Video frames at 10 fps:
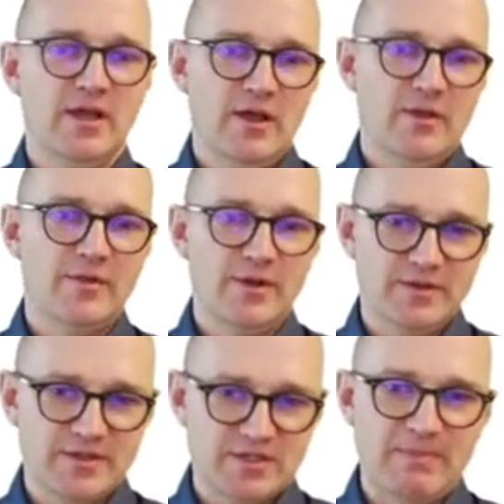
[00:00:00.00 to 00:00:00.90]
the
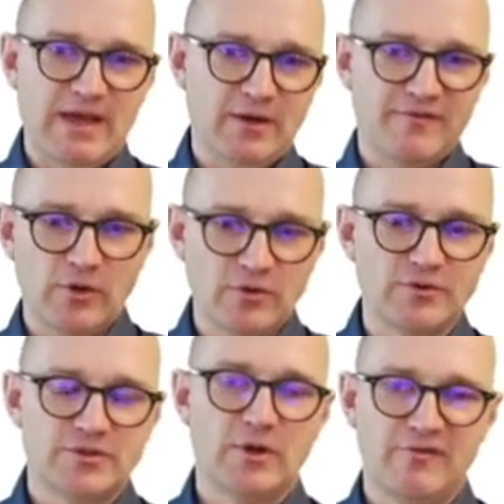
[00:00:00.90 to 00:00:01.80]
span of focus
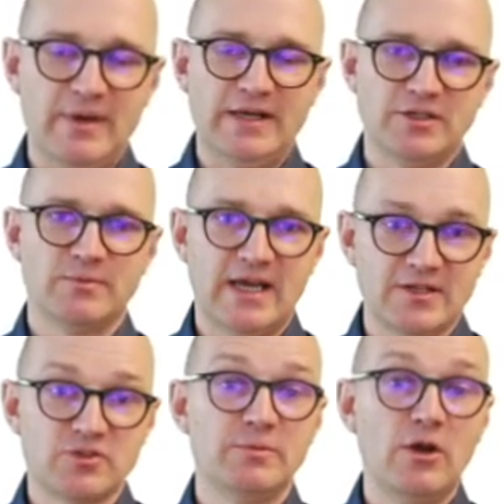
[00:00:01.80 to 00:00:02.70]
of management has to
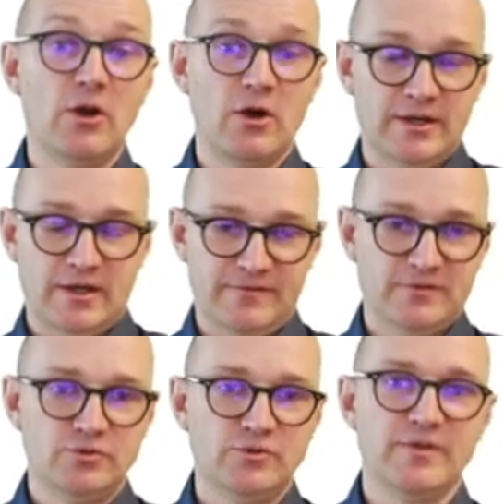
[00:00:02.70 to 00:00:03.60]
be long enough to
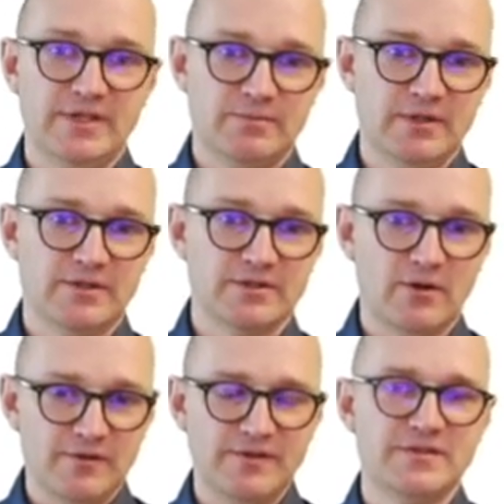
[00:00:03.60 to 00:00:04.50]
do this, because all of
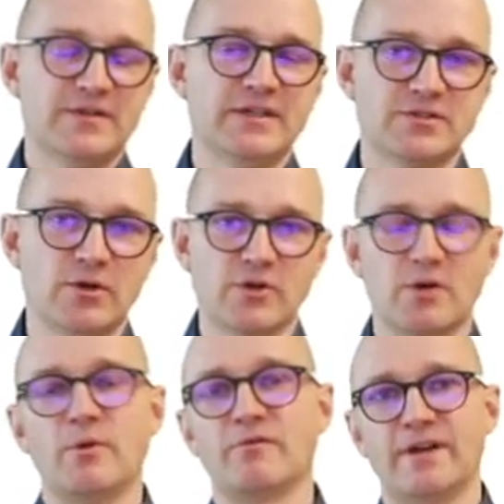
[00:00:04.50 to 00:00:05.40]
these things don't come
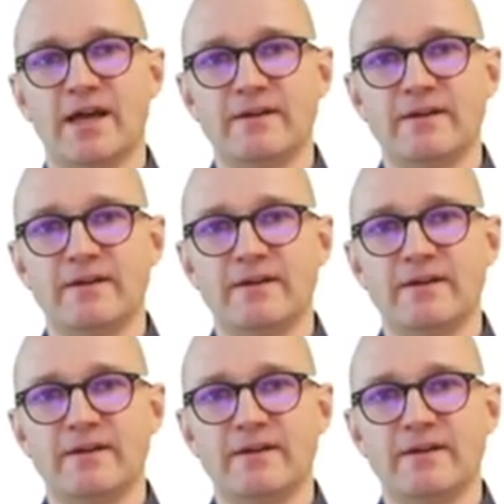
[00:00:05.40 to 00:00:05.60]
overnight,